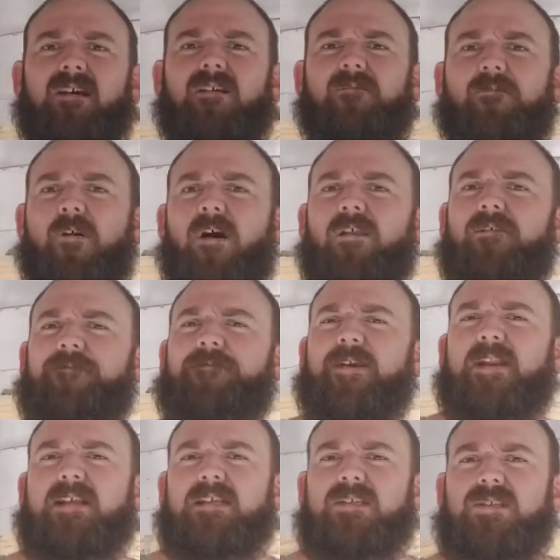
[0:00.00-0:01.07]
for all the
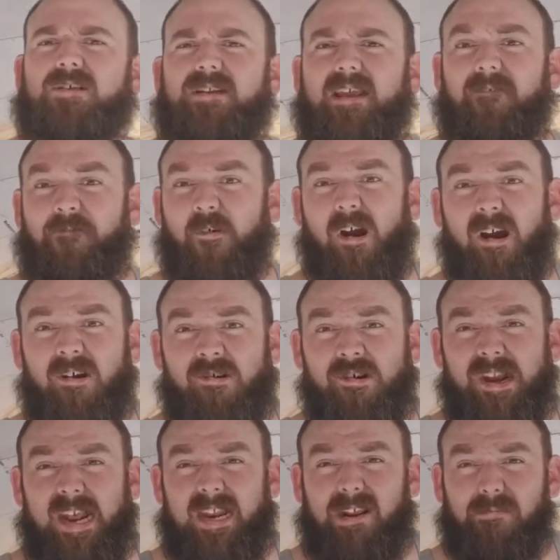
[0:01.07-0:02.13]
fittings you need. For
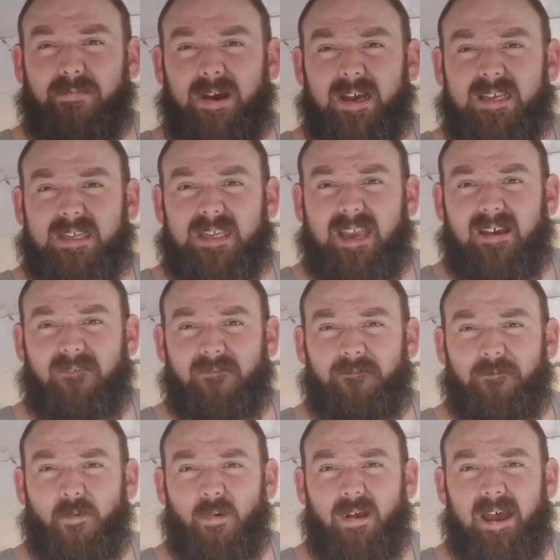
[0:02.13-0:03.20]
$180 to have a
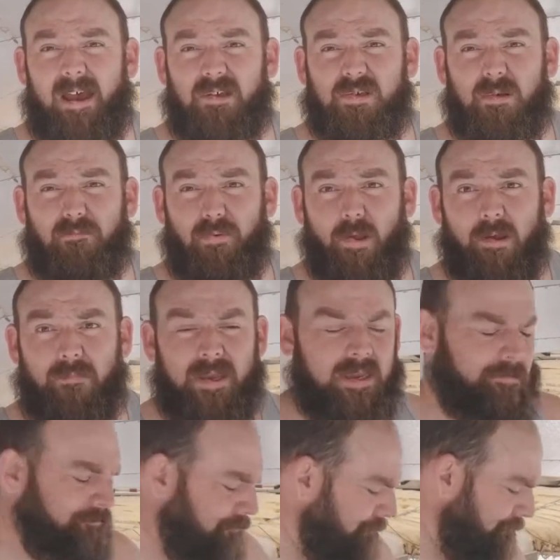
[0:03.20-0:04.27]
full house of
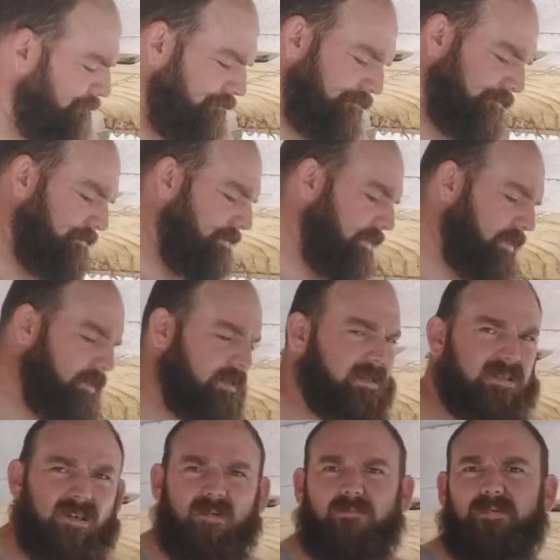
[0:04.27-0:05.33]
plumbing,
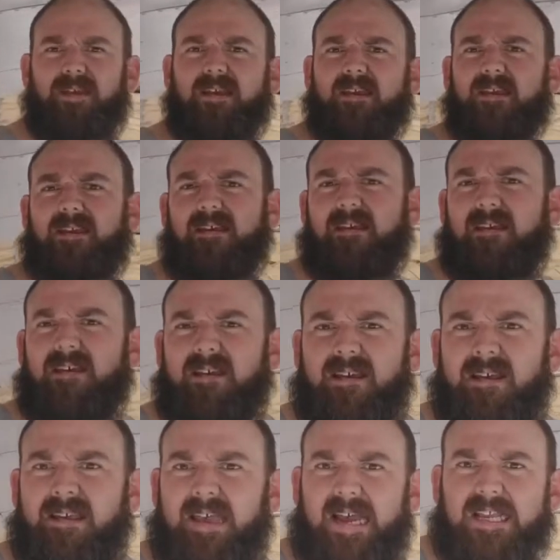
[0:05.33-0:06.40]
so be it.
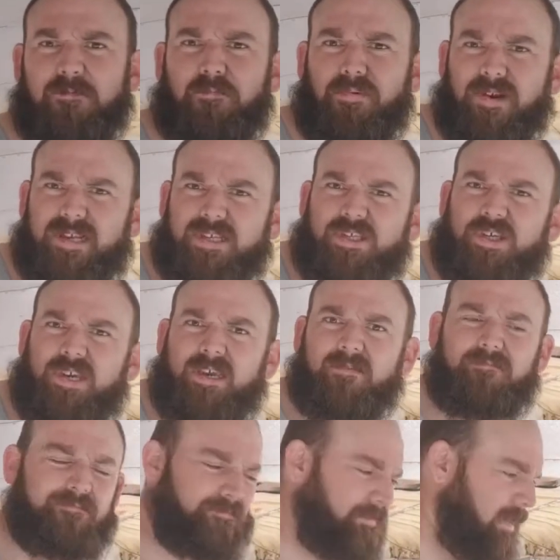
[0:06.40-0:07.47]
That's pretty
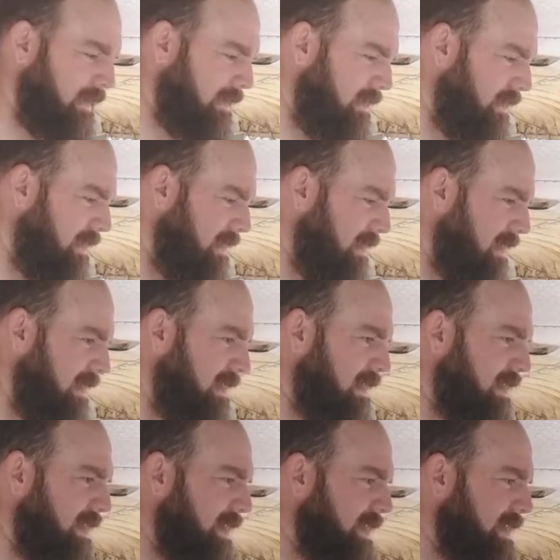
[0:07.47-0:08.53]
cheap.
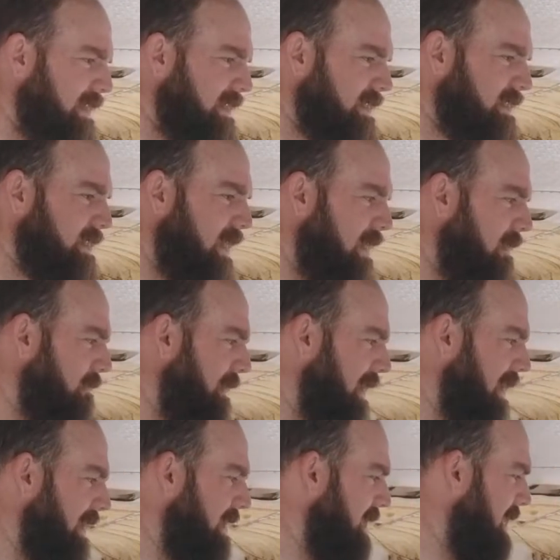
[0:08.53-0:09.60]
So,
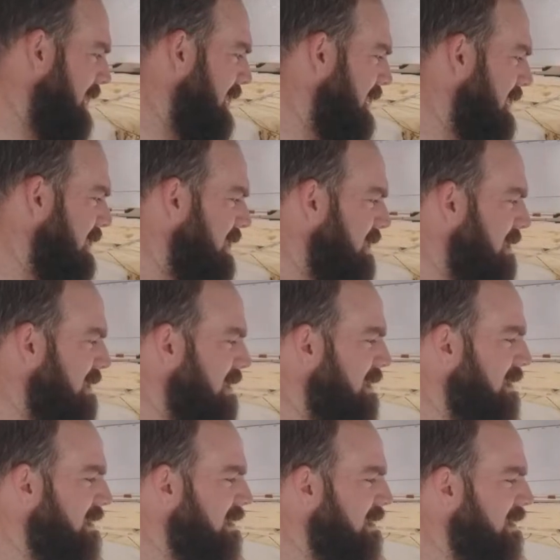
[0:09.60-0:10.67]
but
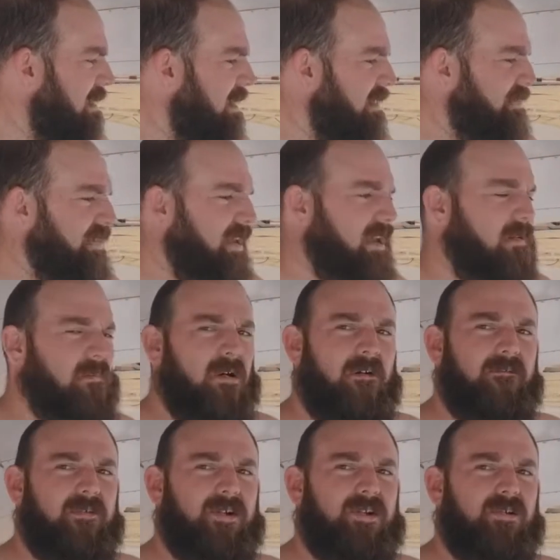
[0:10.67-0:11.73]
I think I'm
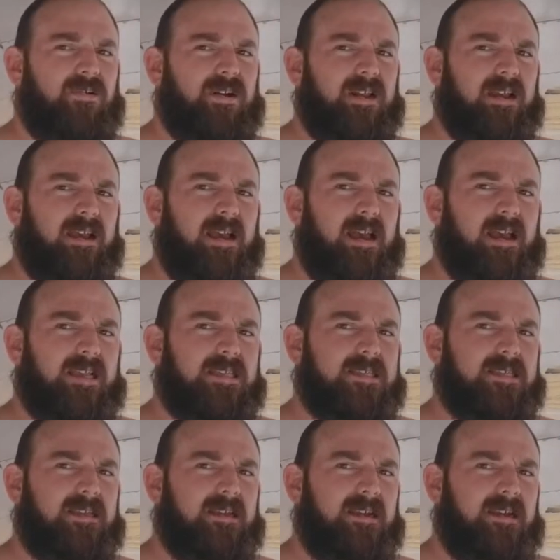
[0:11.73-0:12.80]
overdoing it,
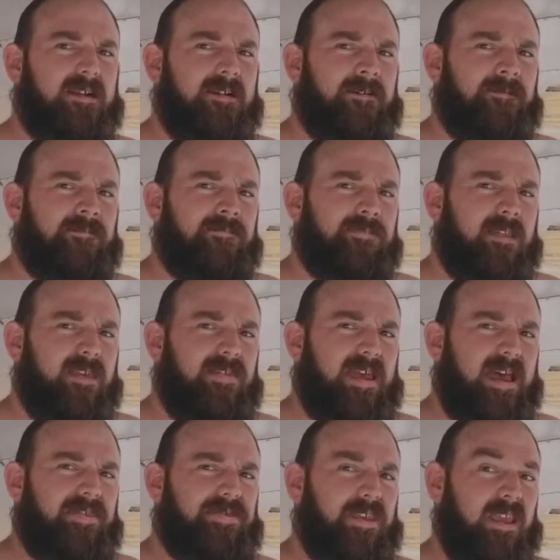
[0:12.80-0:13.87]
guys.
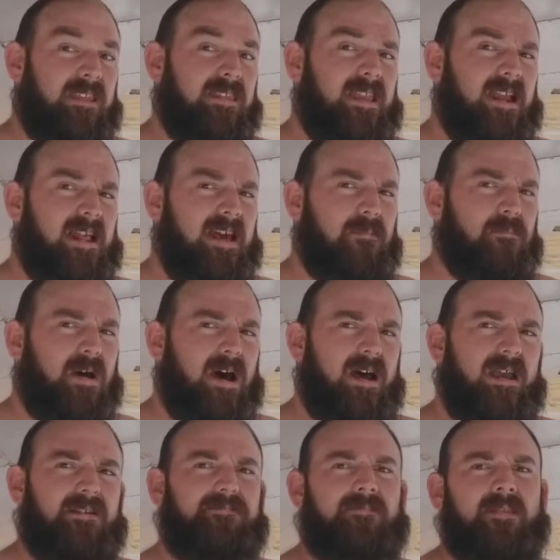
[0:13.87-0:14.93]
That thing that I
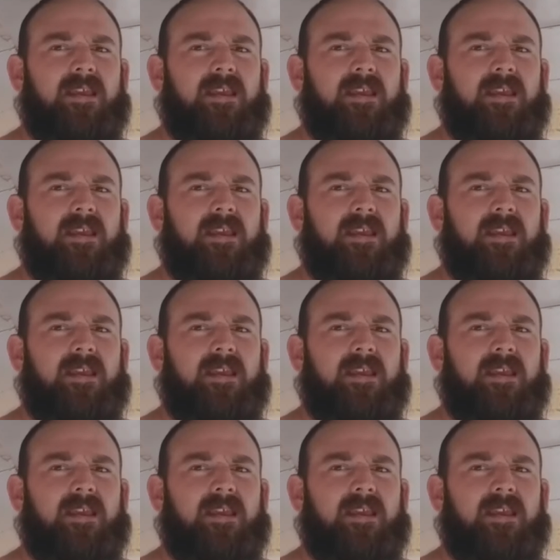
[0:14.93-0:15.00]
bought,